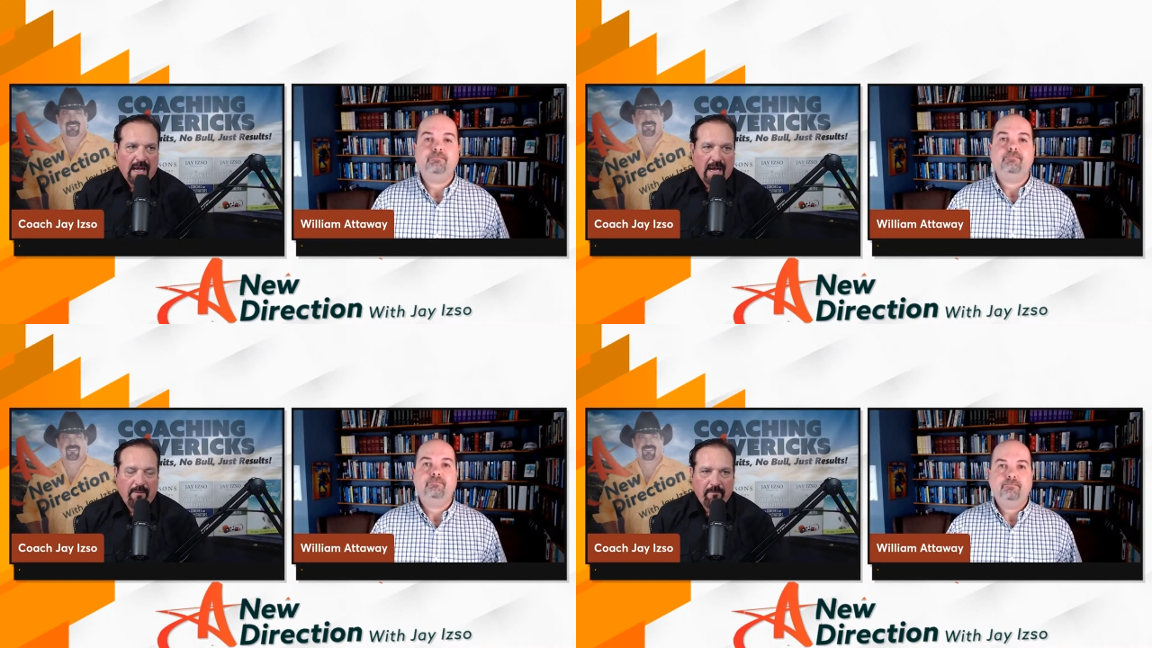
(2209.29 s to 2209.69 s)

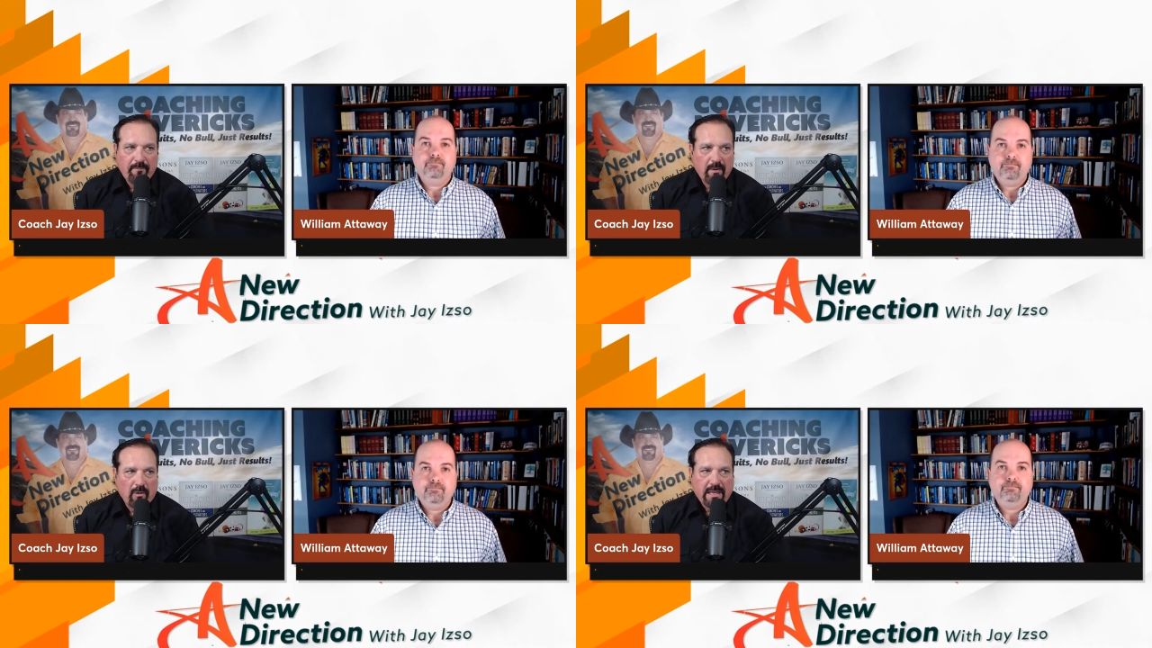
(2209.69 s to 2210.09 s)
Speaker 1: Um,
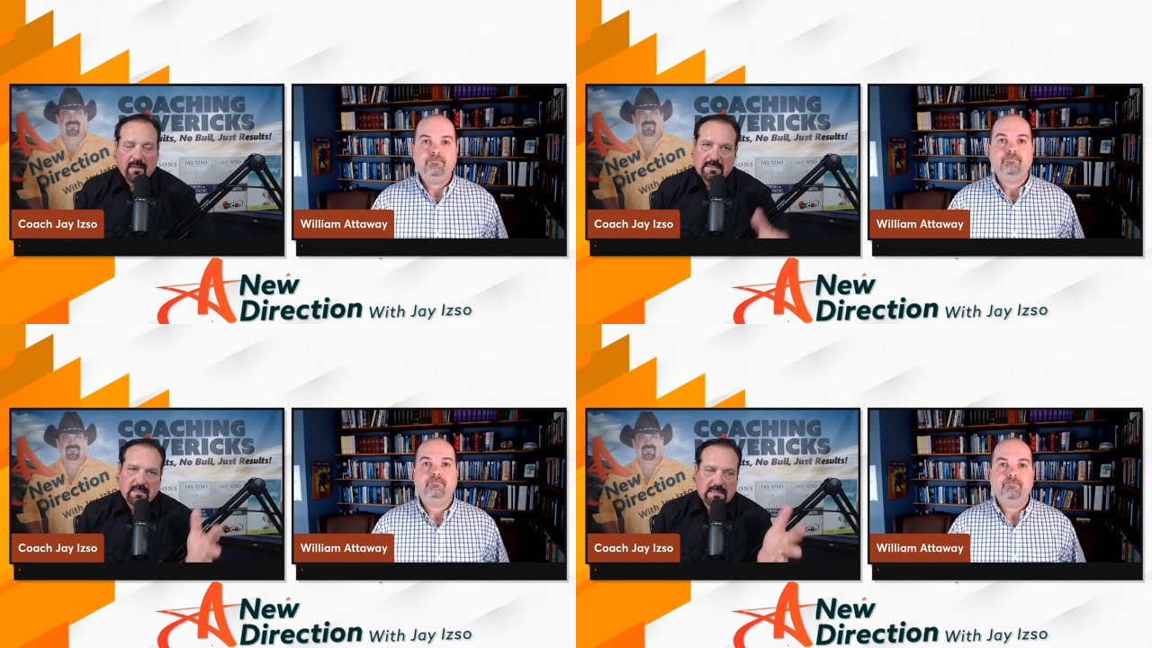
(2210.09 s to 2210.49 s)
okay.
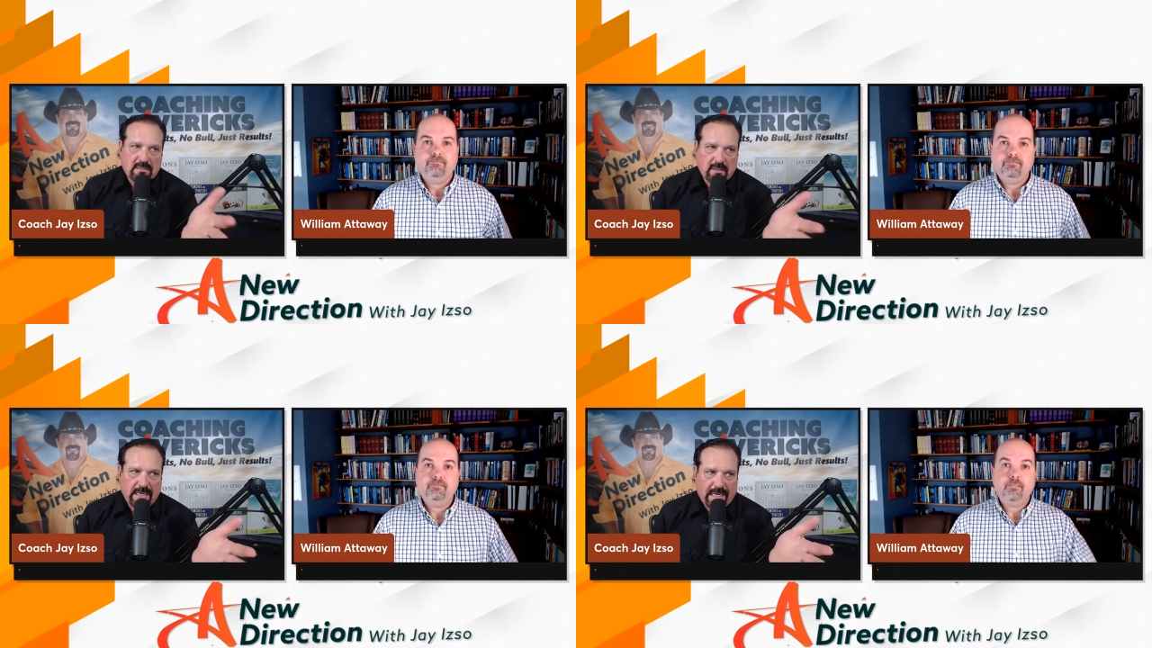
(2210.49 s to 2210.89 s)
Let's
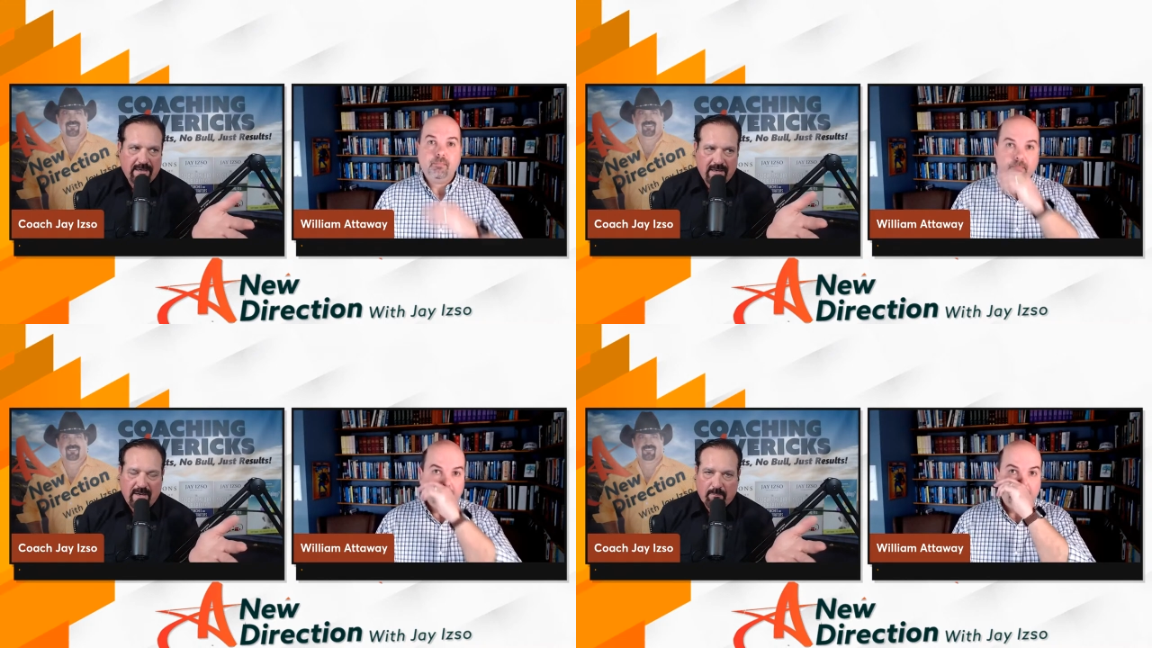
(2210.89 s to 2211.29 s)
let's look at
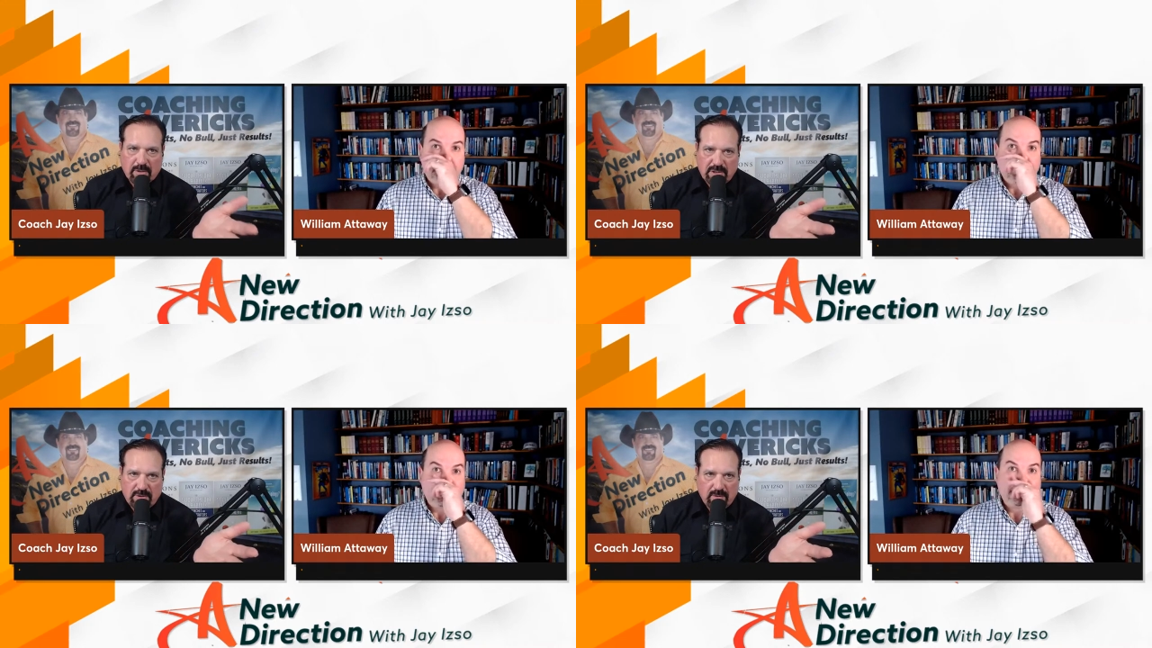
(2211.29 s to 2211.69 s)
number
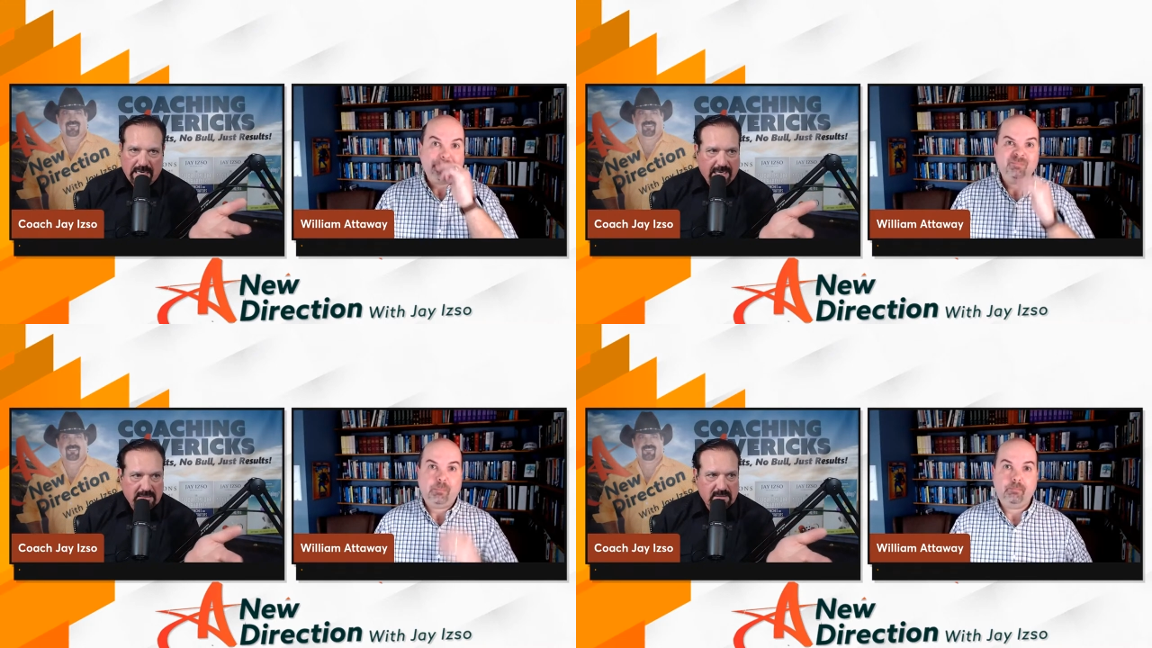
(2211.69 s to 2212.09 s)
two.
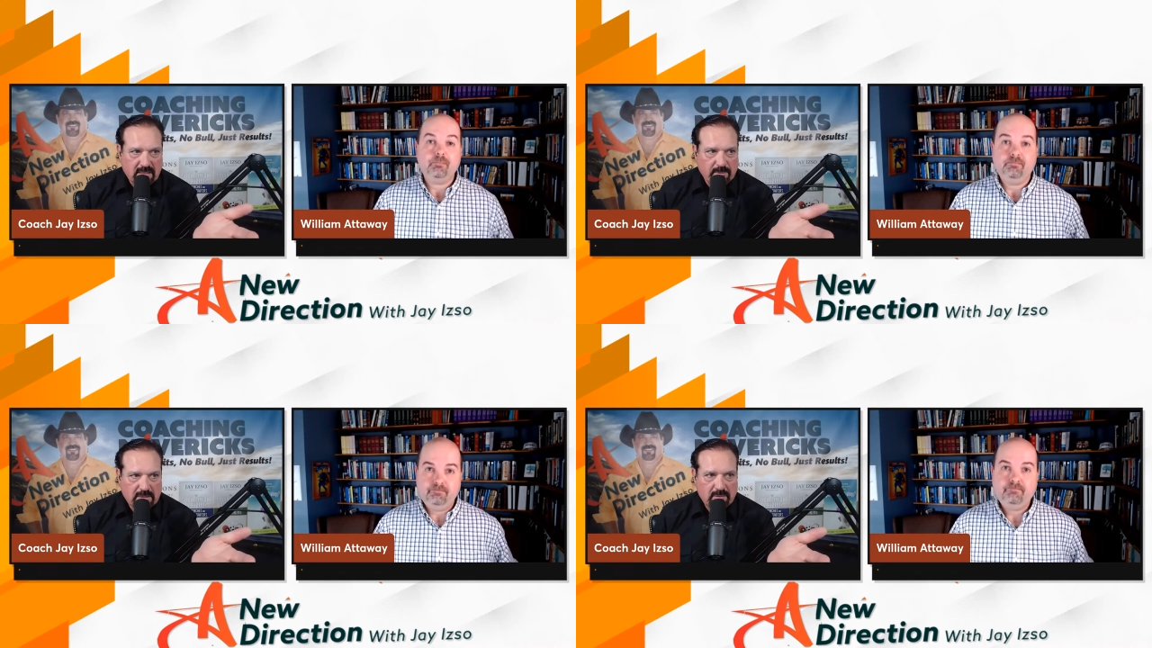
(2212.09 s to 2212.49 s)
I guess it's
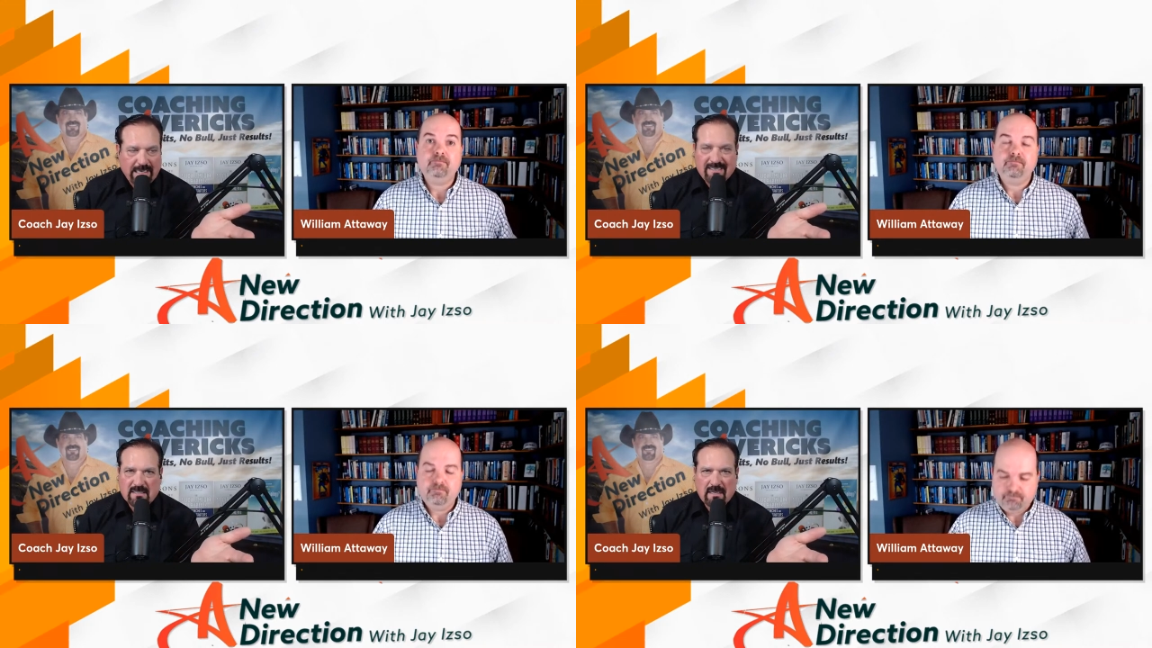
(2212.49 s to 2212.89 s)
number mm-hmm. two,
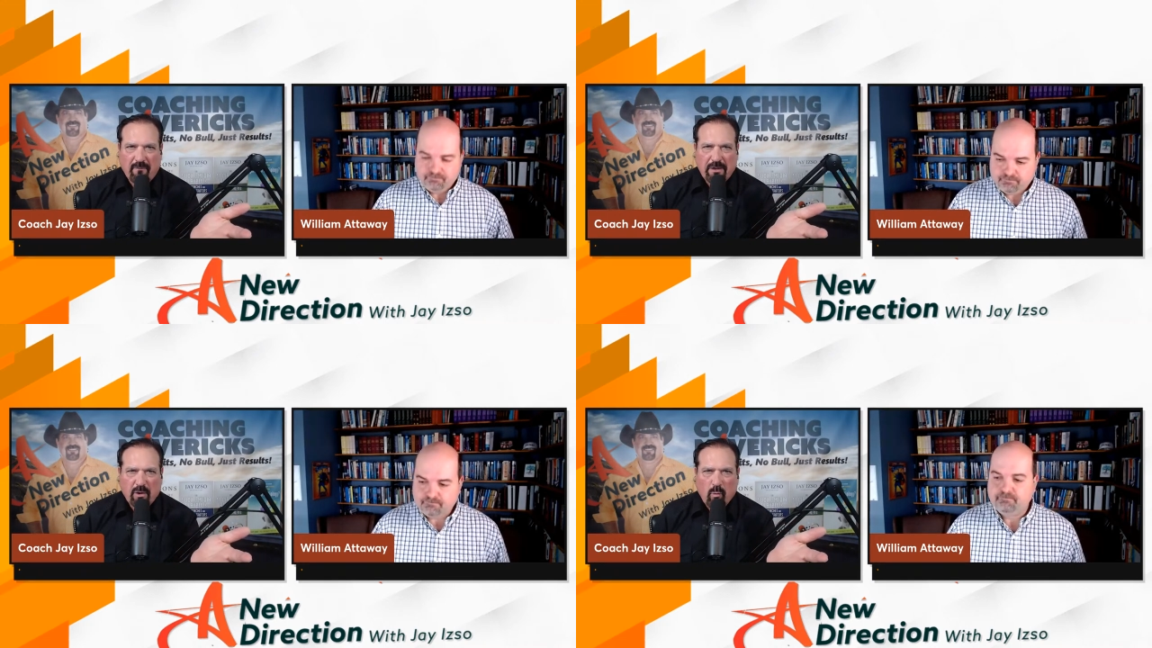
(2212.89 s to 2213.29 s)
right?
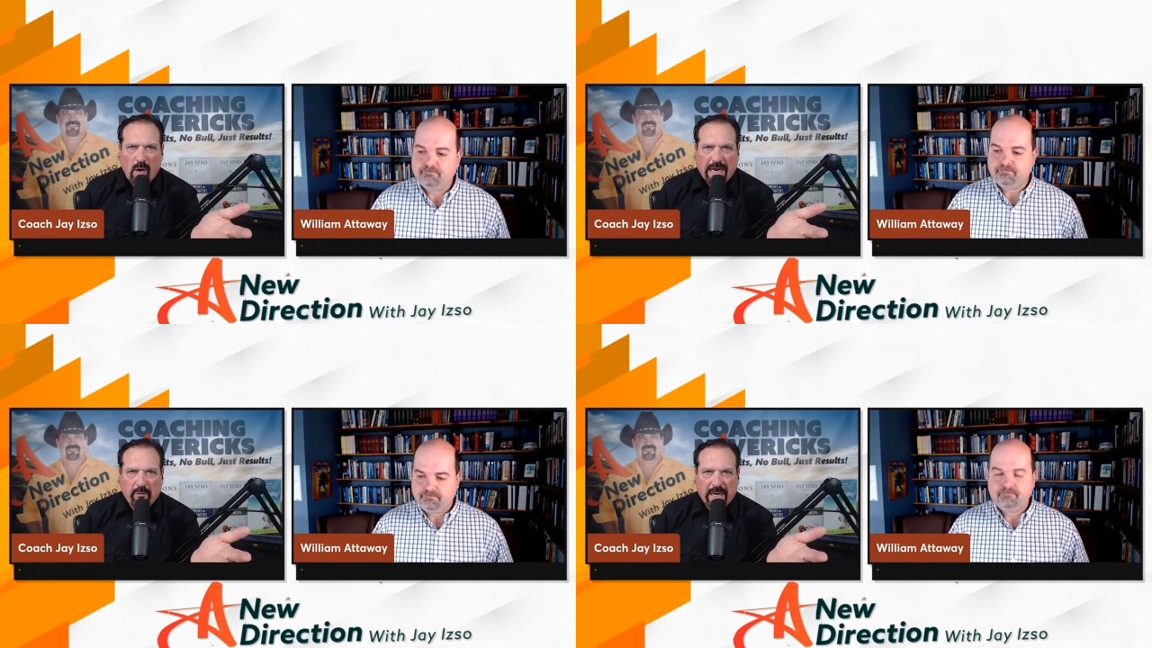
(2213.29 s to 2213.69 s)
Discover your
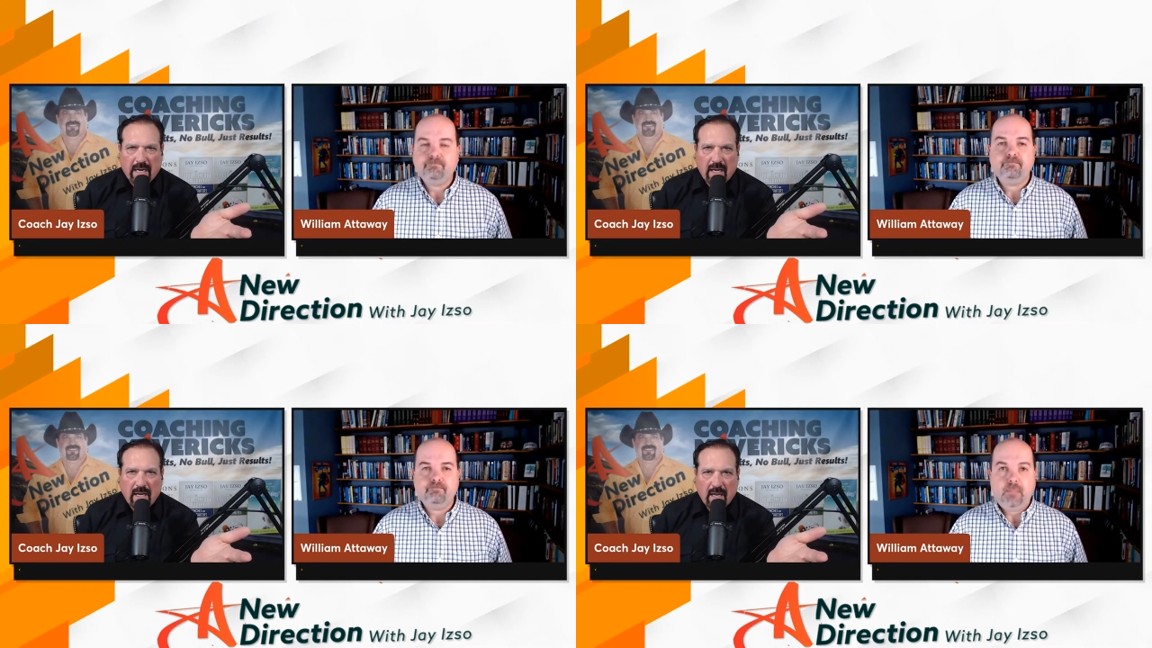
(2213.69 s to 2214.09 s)
wiring.